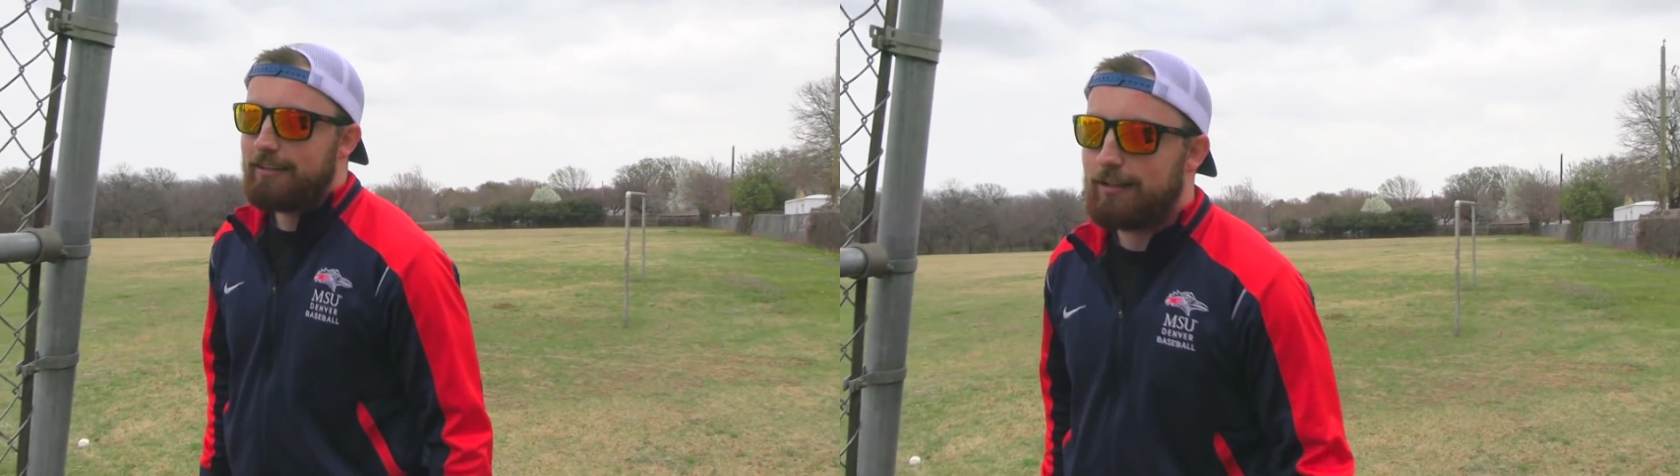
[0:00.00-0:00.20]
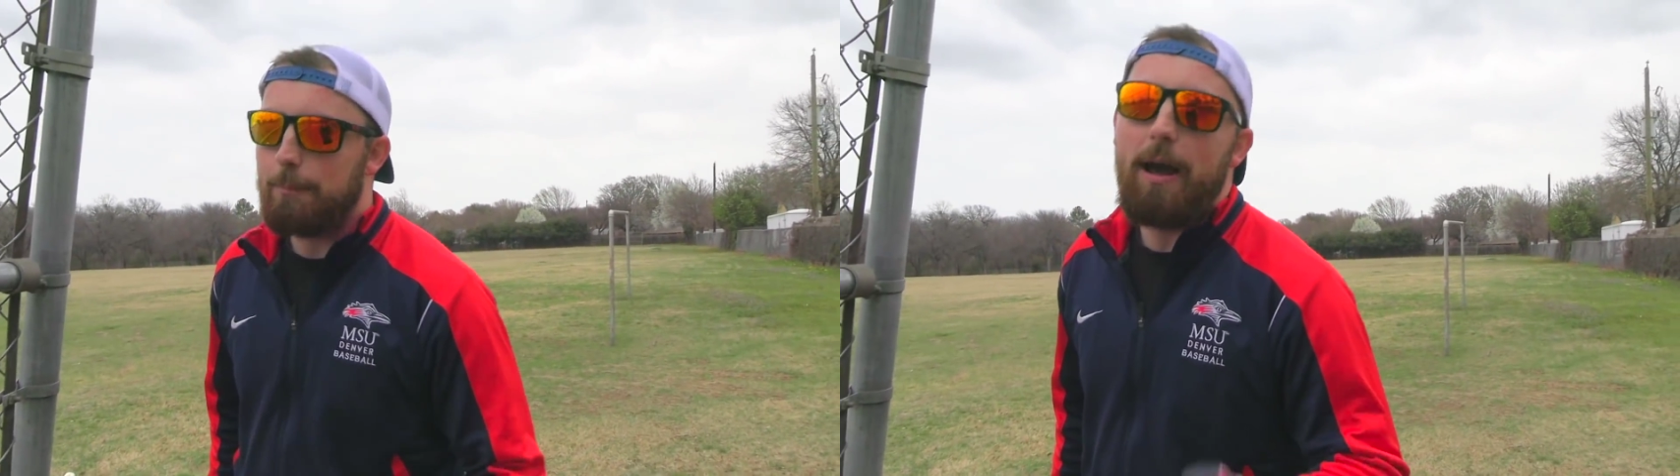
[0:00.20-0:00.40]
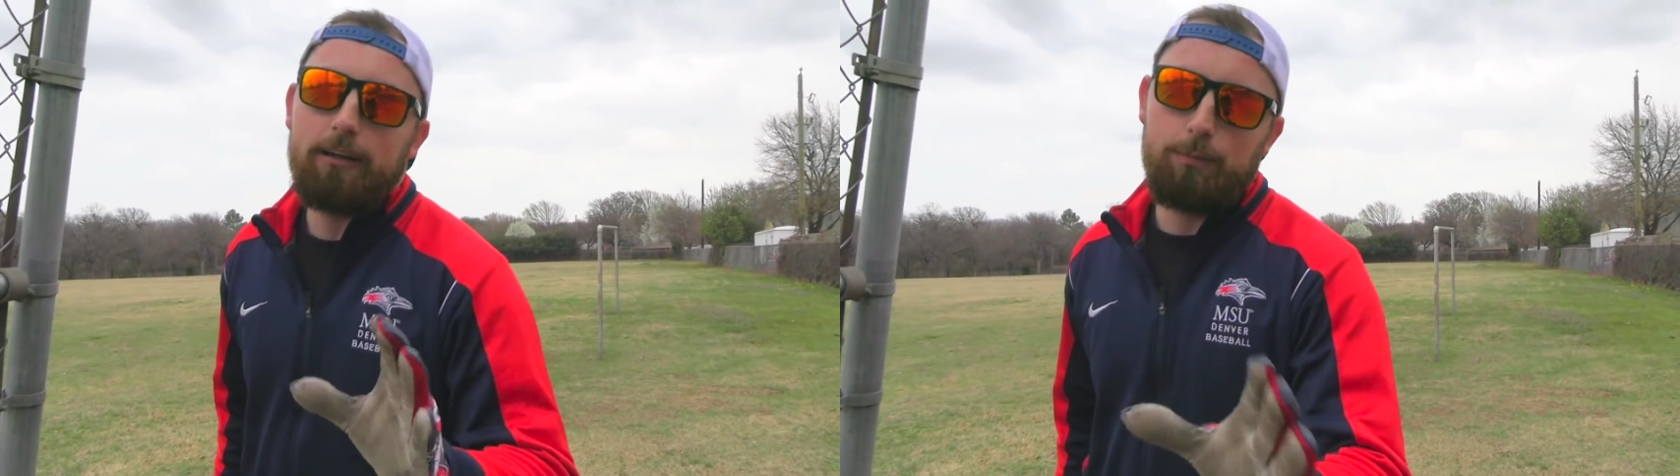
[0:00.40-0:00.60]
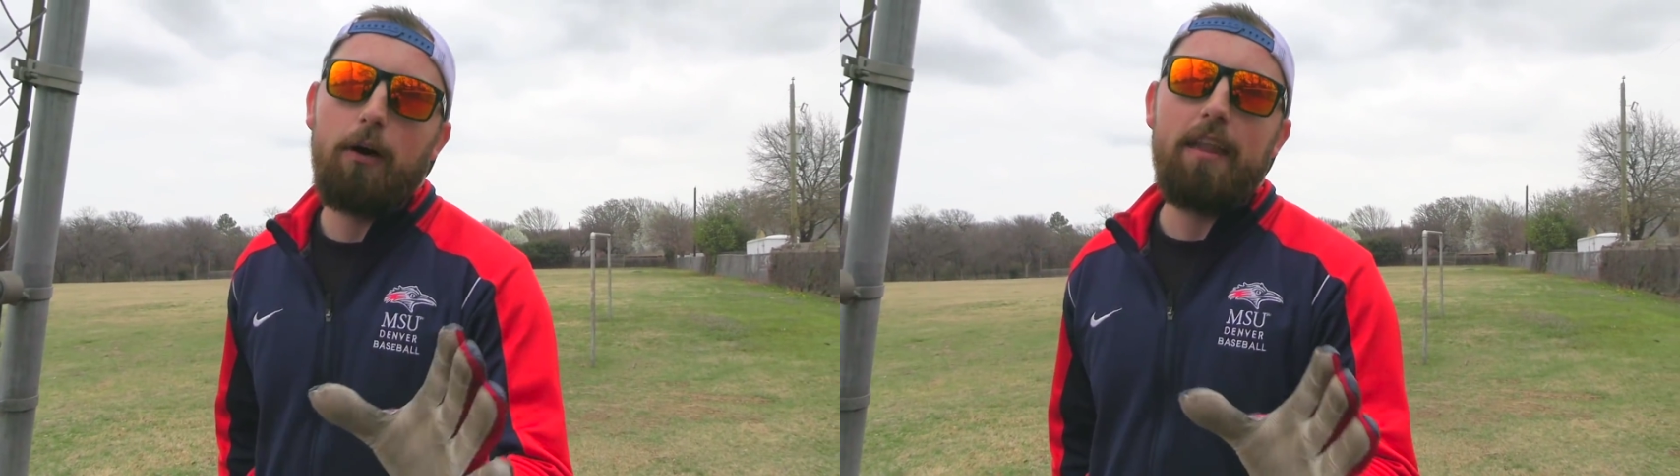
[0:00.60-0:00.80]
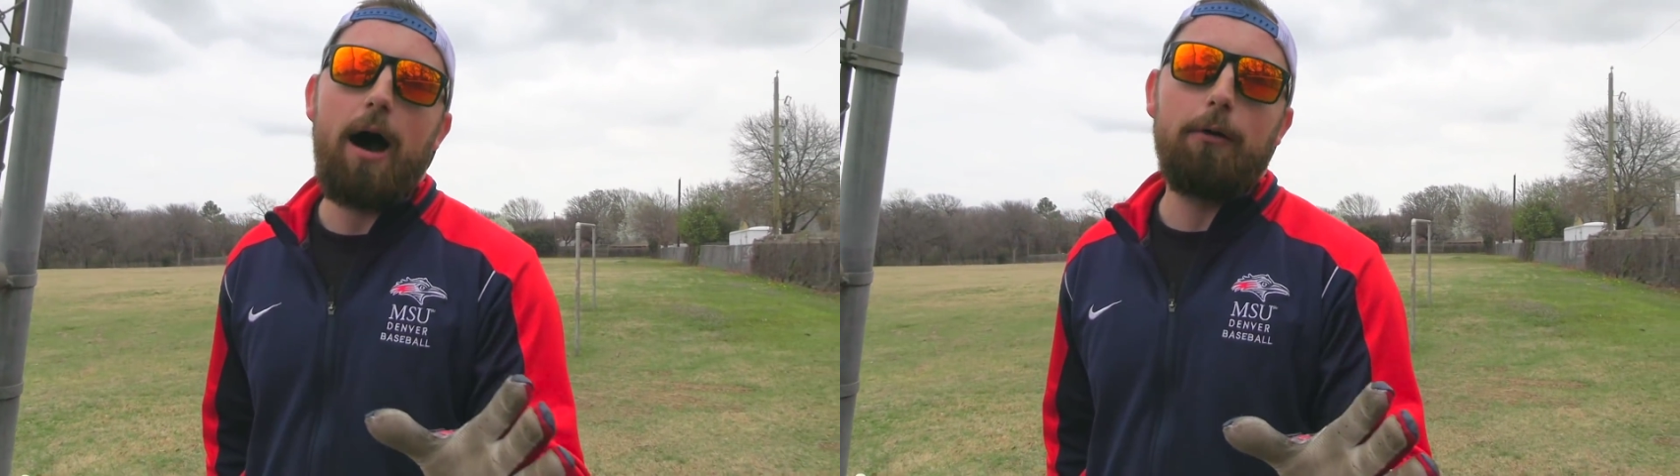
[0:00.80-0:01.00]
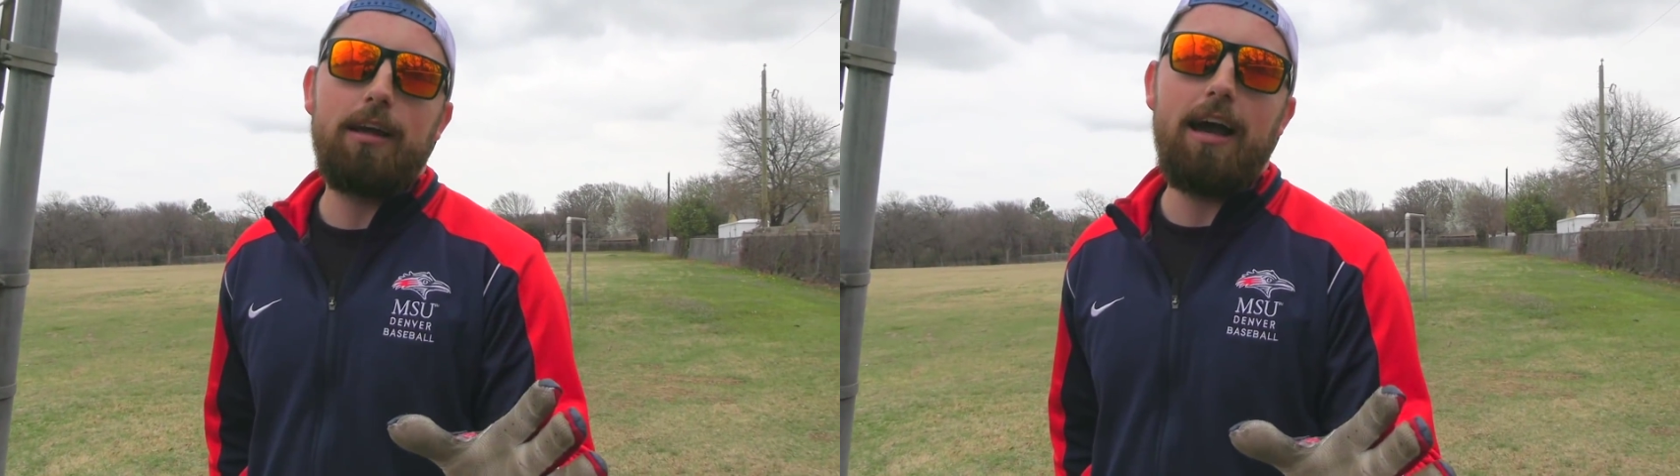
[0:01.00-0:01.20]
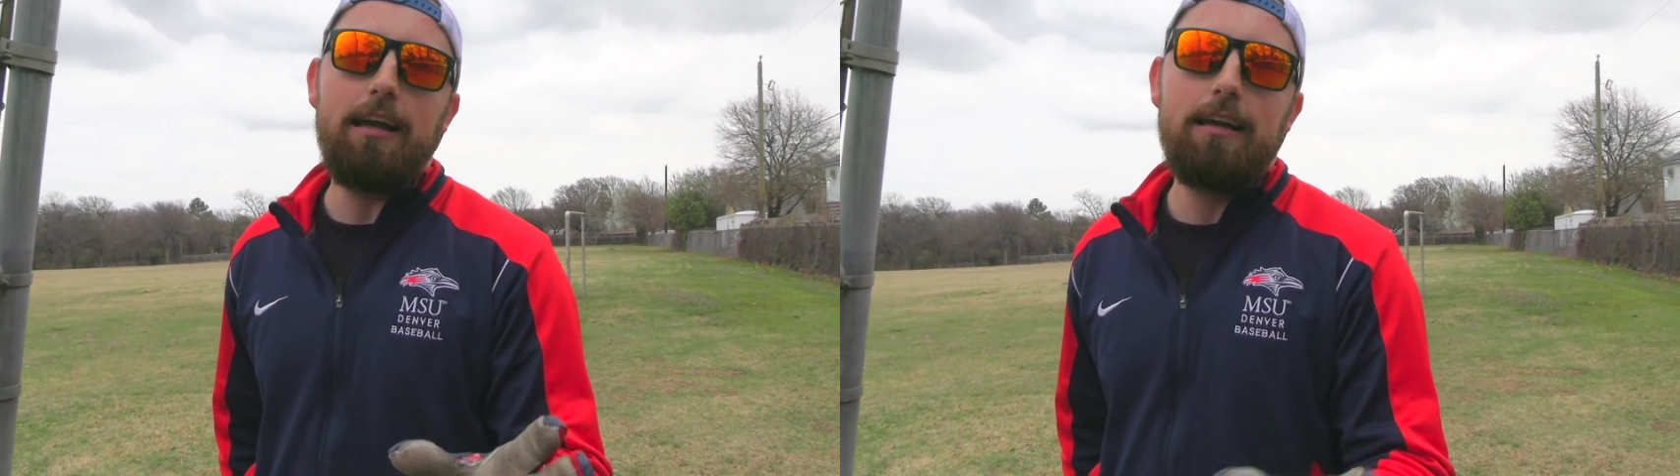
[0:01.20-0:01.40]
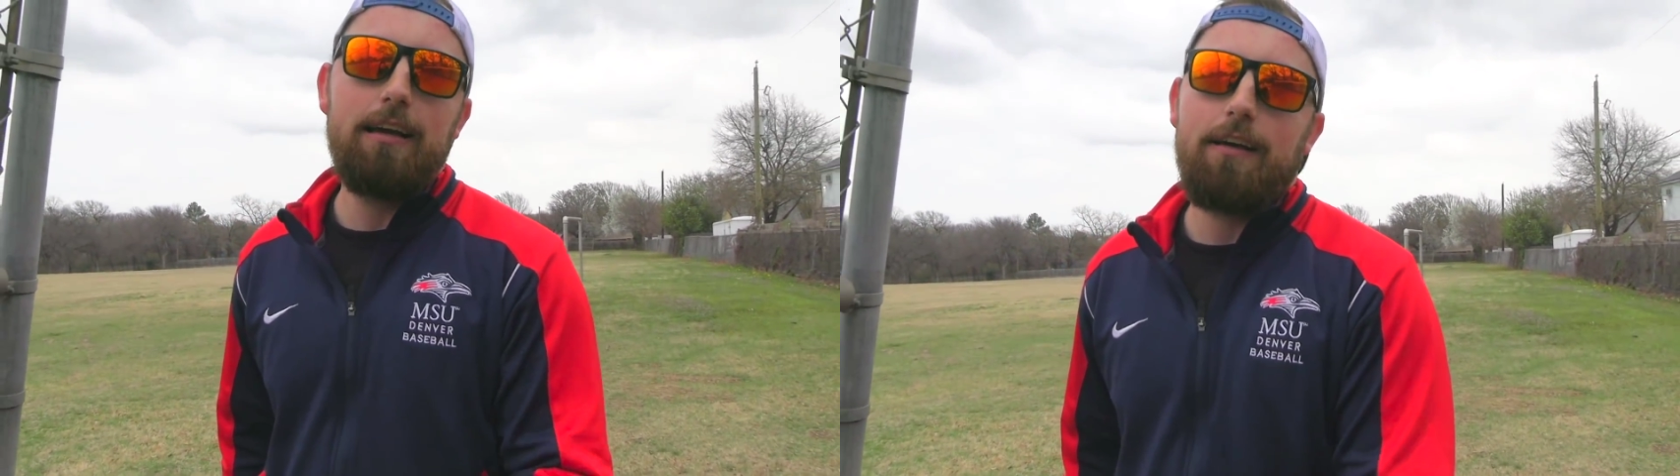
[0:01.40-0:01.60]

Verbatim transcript: to the baseball now, okay?